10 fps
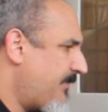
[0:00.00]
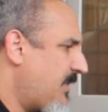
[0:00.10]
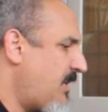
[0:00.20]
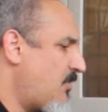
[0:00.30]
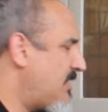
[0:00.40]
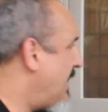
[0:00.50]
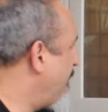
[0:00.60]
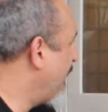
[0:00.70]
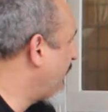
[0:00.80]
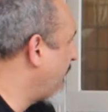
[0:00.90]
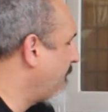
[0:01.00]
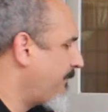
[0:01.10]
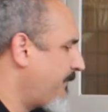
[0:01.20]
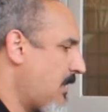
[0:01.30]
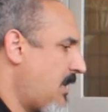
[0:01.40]
He owned that building.
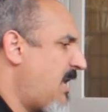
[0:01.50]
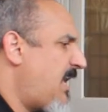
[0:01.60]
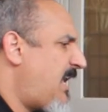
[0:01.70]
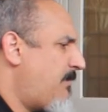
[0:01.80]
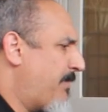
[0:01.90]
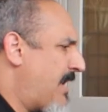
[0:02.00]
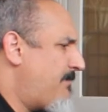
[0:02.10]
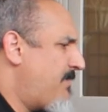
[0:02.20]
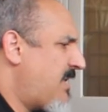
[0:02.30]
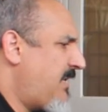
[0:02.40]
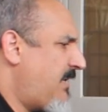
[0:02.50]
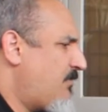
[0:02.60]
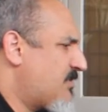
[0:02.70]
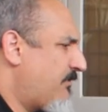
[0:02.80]
Mm-hmm. And Bob McKinney was the